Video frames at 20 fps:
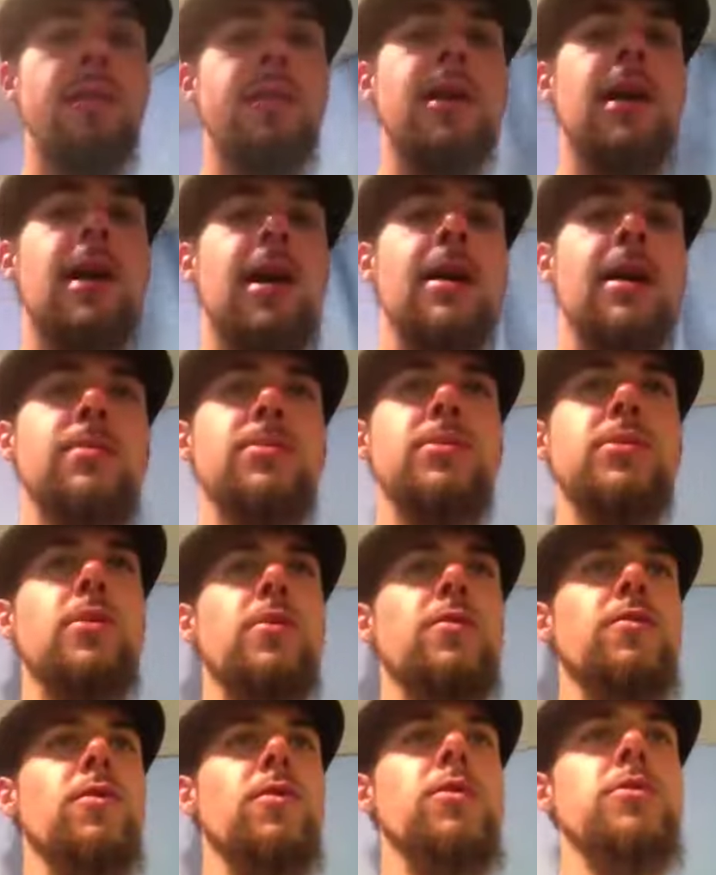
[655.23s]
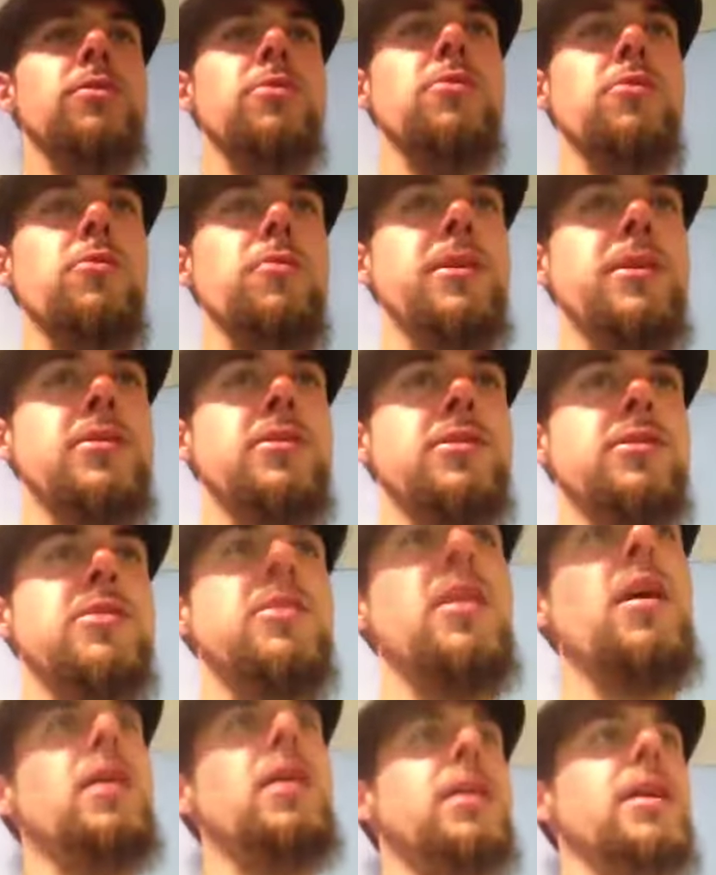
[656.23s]
times of where you'll be
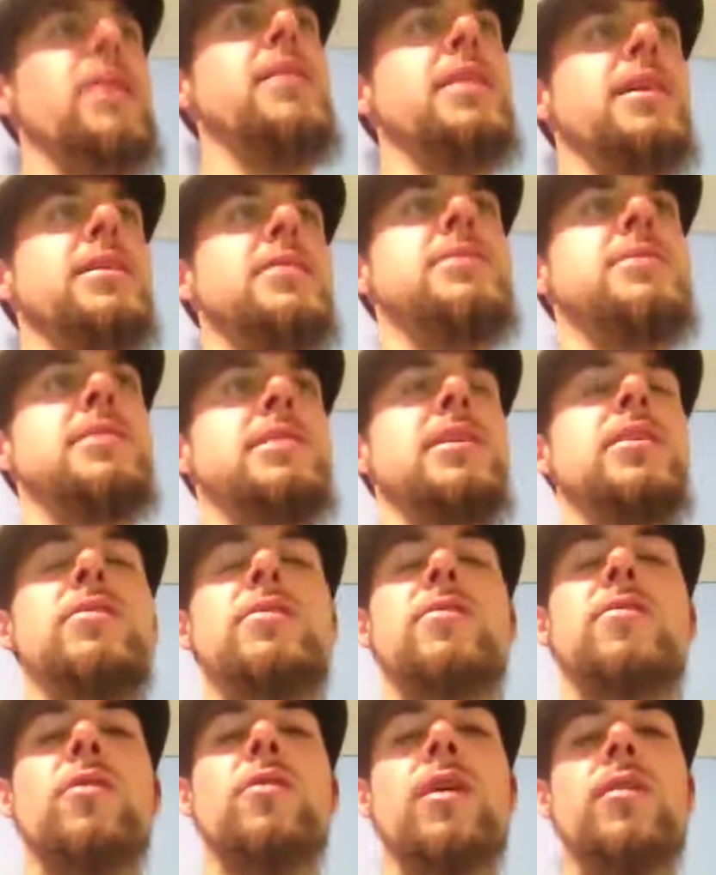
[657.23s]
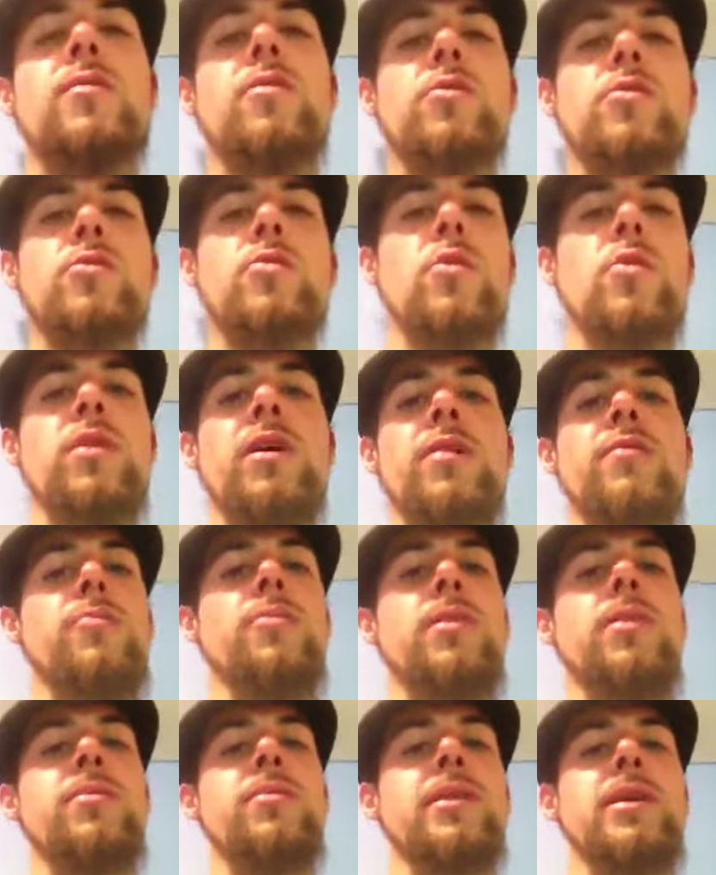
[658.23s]
stuck in that sin forever. You won't ever
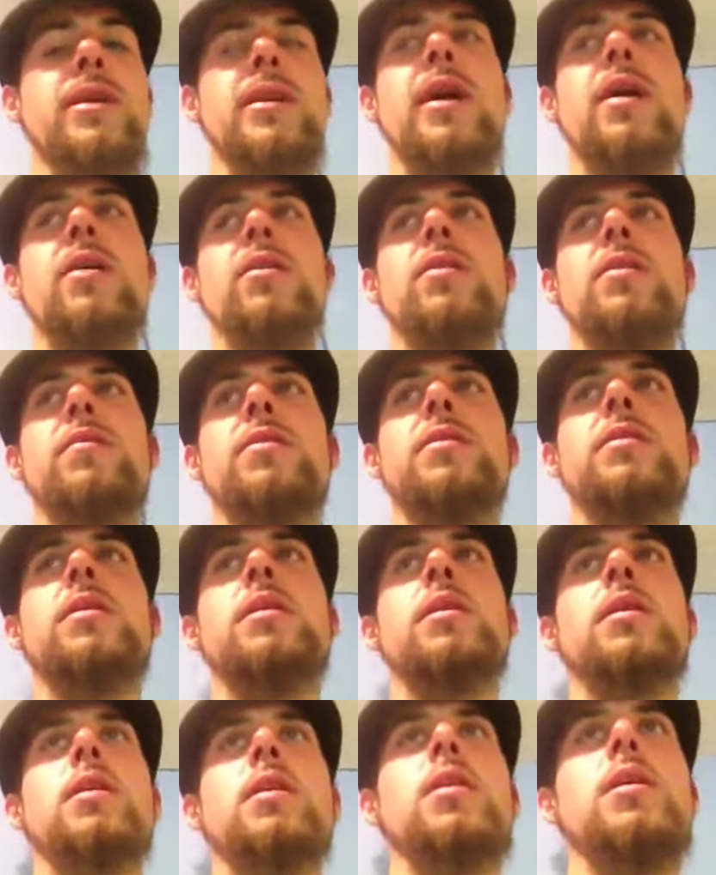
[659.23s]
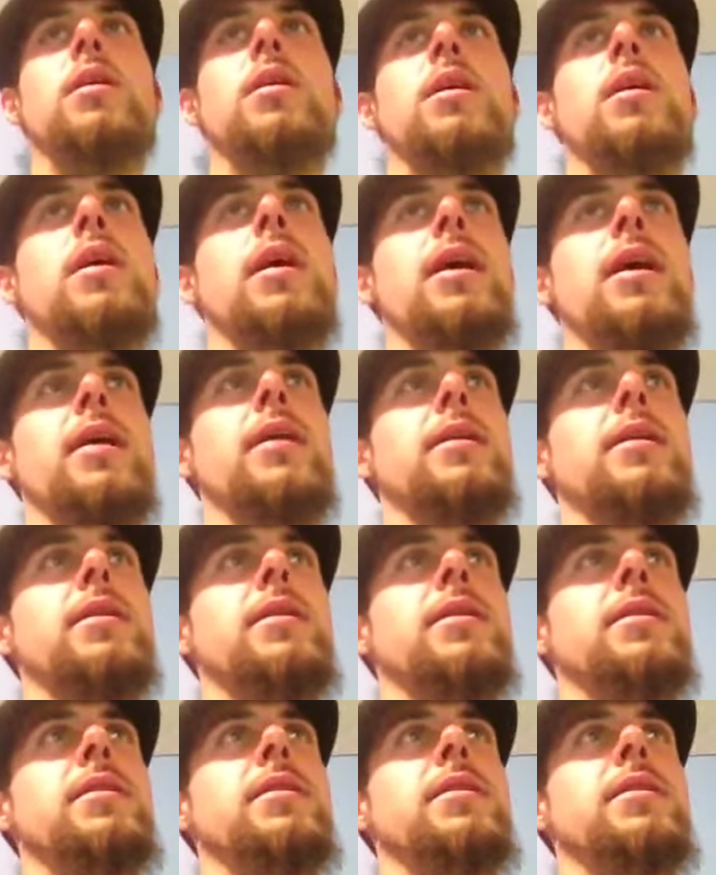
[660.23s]
be able to get out of it. And